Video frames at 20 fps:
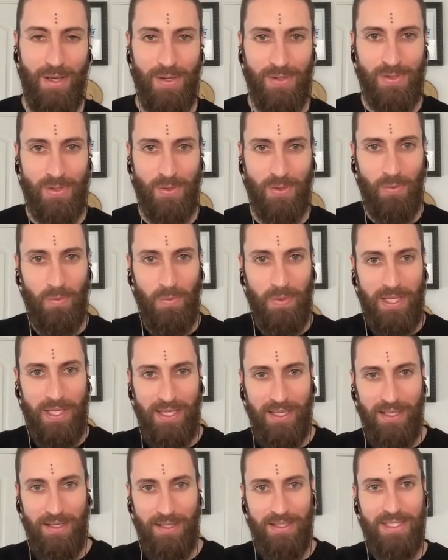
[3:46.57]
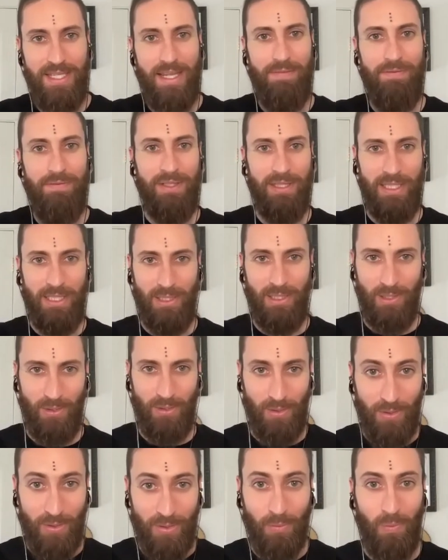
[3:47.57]
So we can definitely
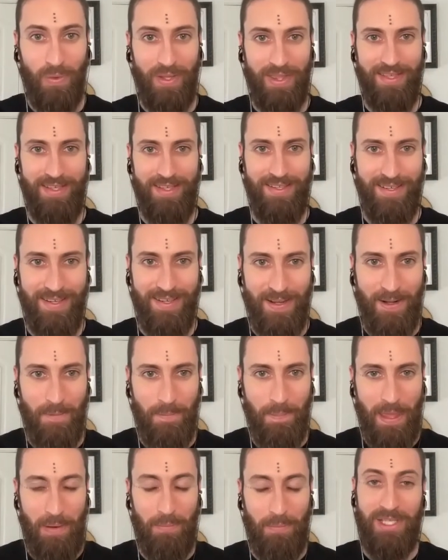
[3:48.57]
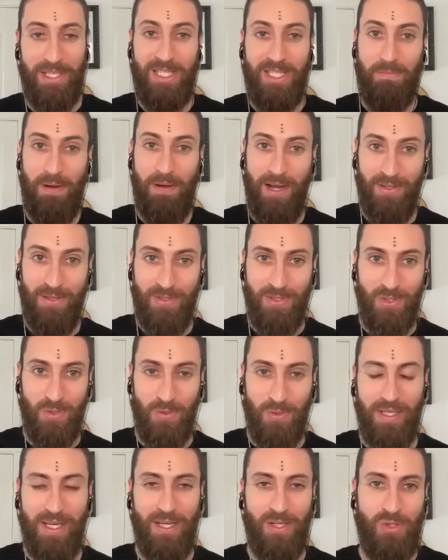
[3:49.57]
learn with it and respond
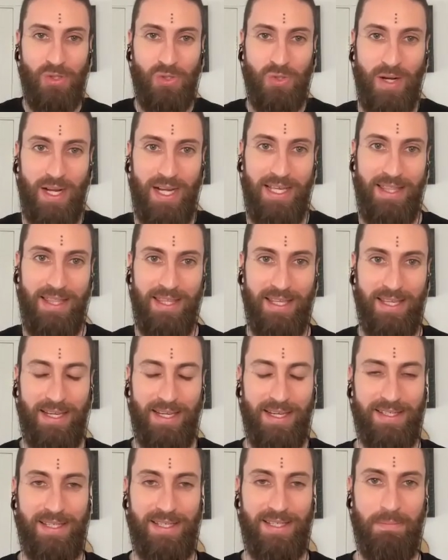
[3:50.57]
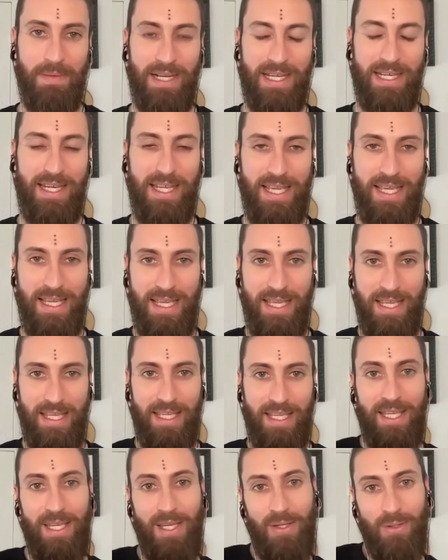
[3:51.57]
to it and try things that might
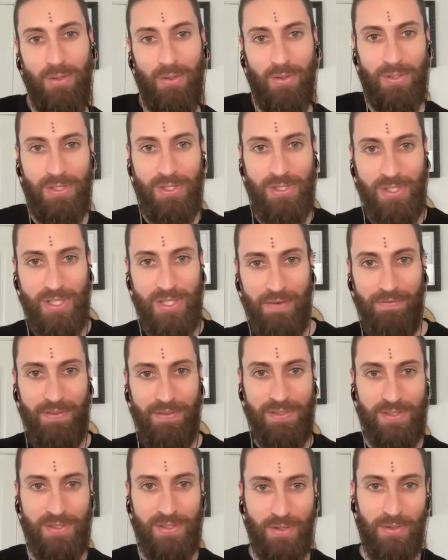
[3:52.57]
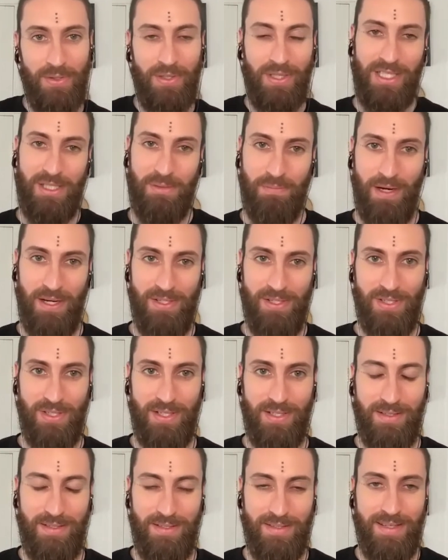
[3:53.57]
heal or shift certain
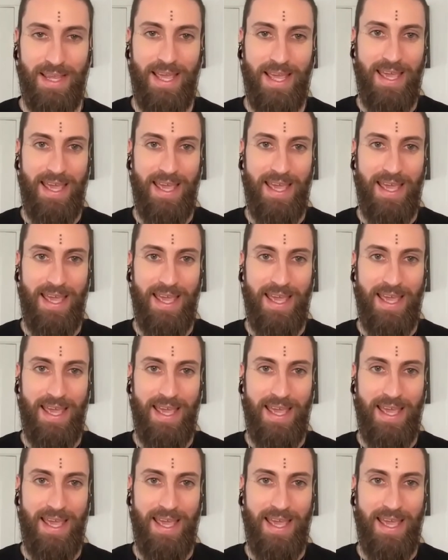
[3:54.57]
expressions.